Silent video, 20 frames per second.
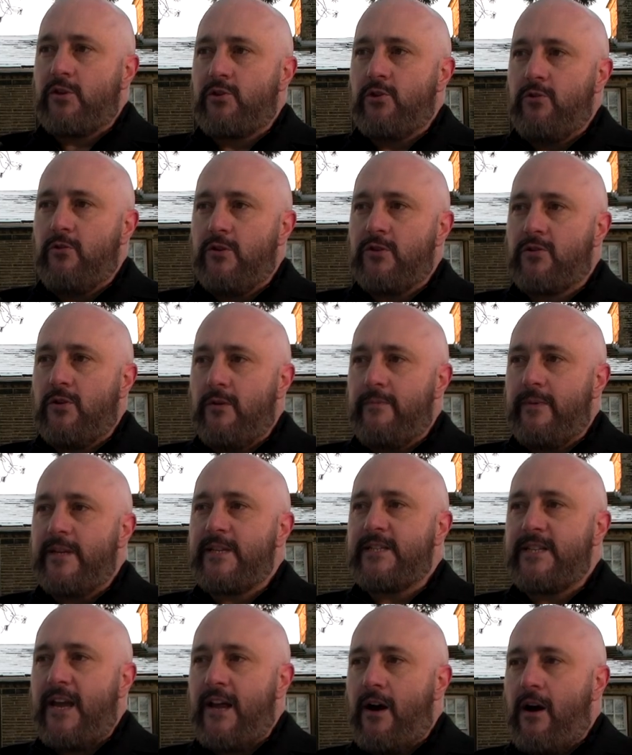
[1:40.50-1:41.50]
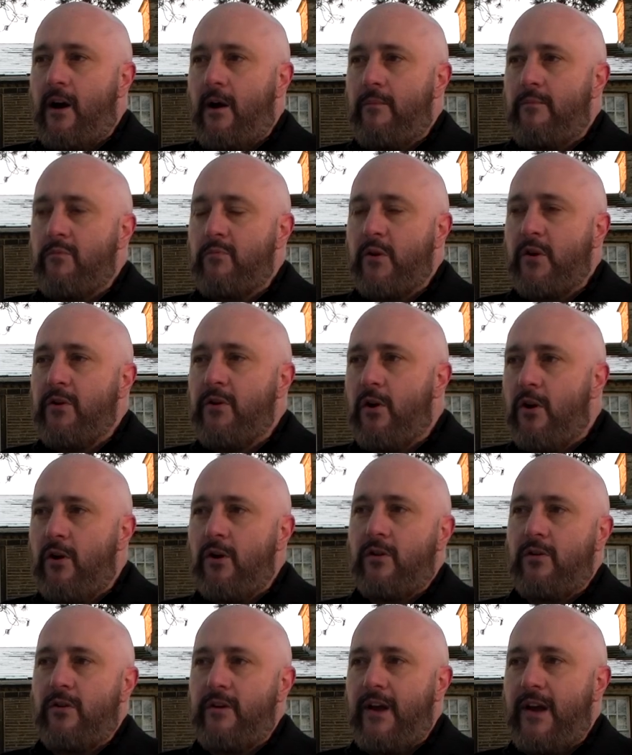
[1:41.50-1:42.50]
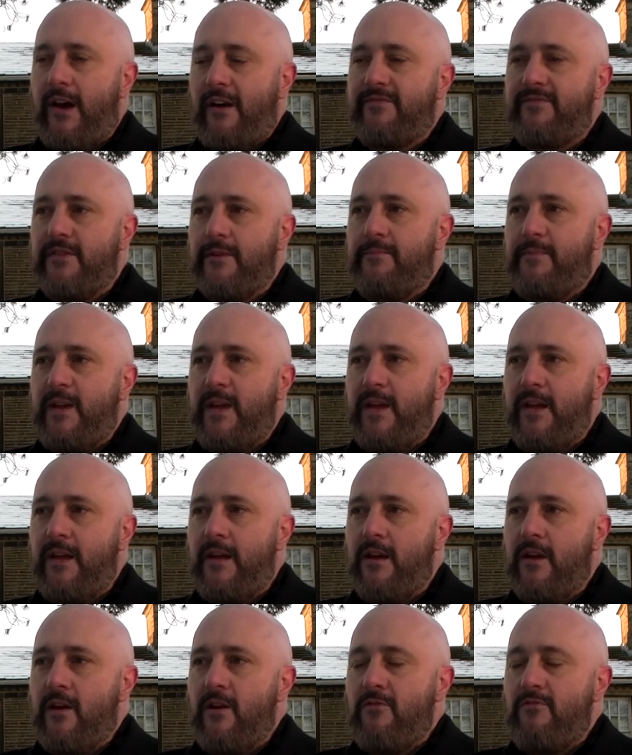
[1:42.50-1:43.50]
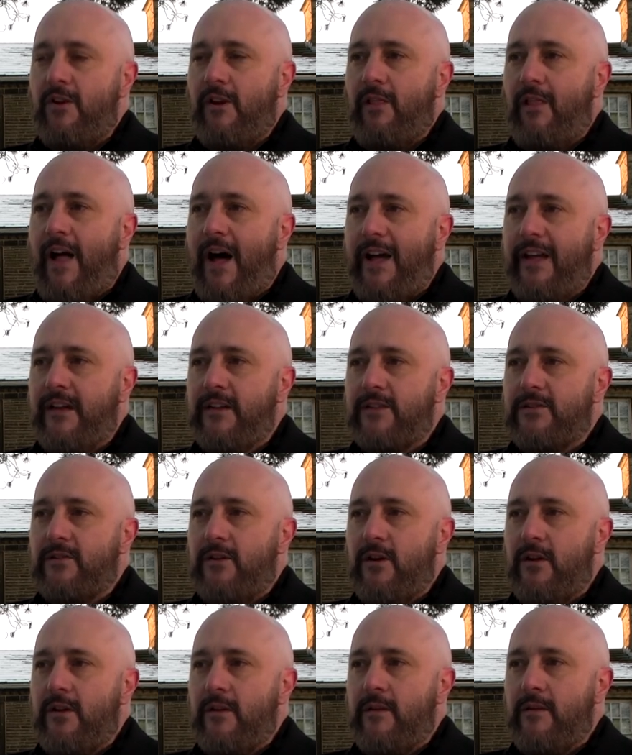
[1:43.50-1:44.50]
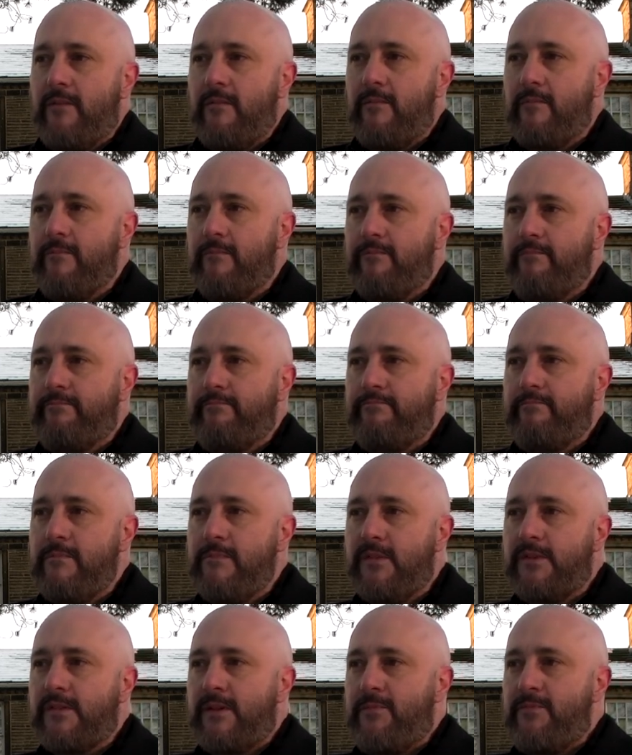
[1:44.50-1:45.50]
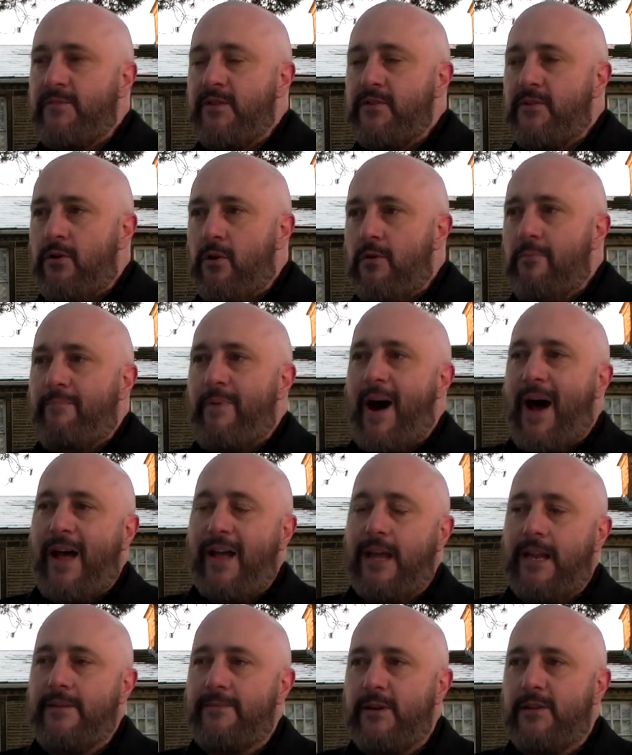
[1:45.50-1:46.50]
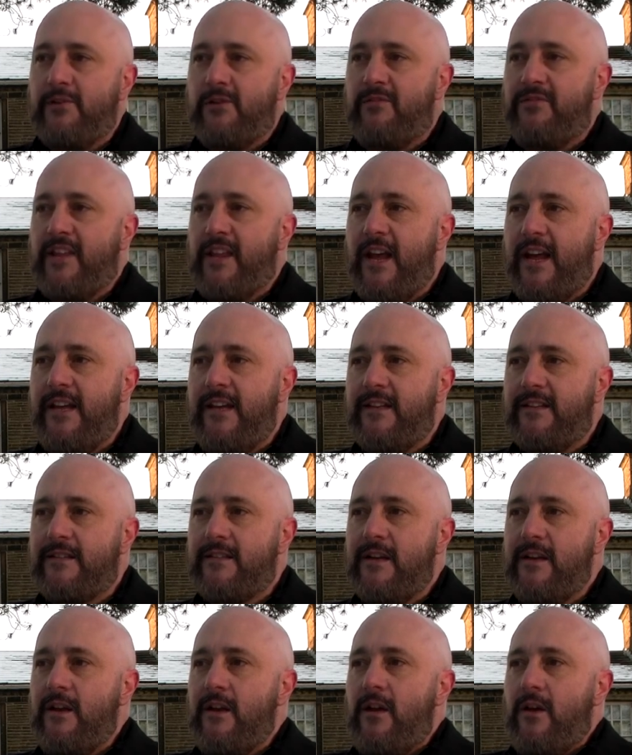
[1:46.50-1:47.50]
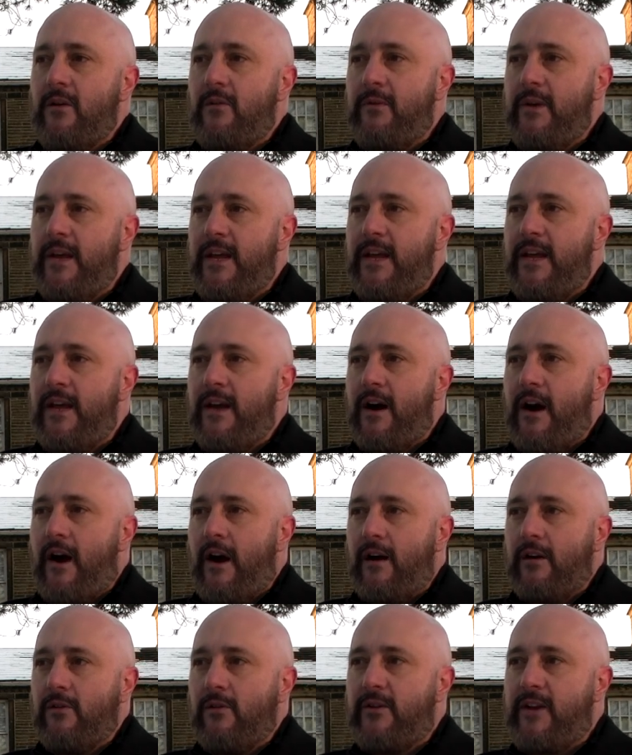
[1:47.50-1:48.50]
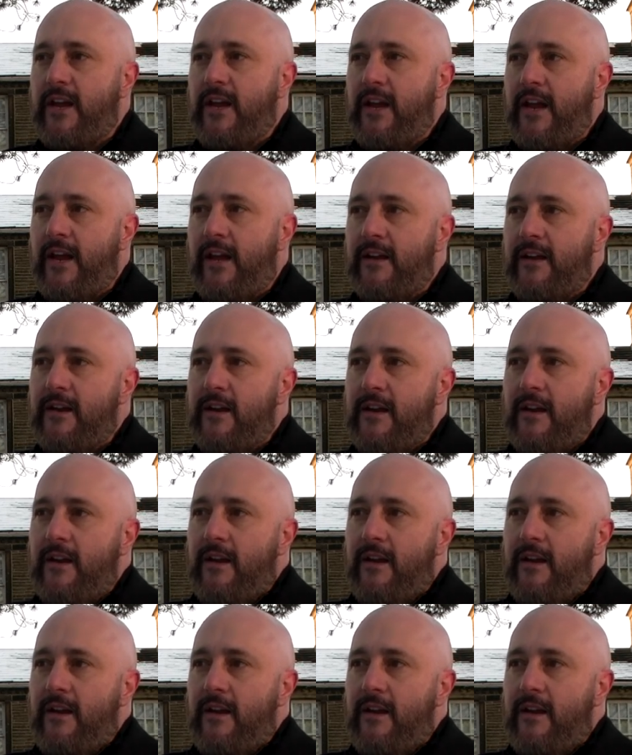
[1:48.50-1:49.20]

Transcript: show is going to be set up, we're not going to have to be reliant on something to go bang in the middle of the night. We are looking at,